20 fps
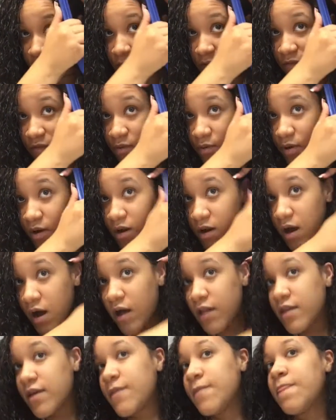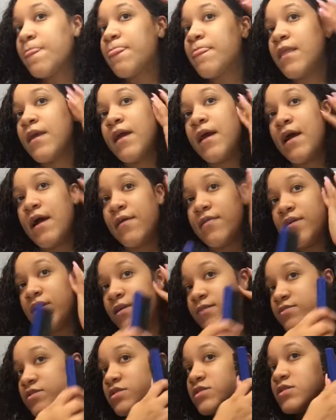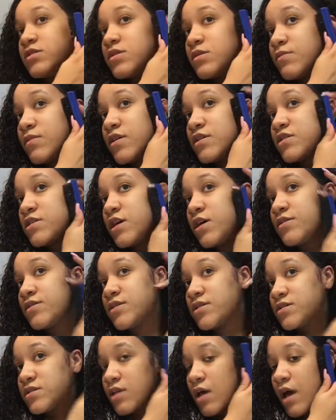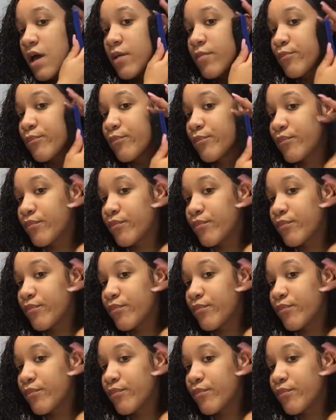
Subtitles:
whatever you want to call it. And then I'm just gonna brush down this side.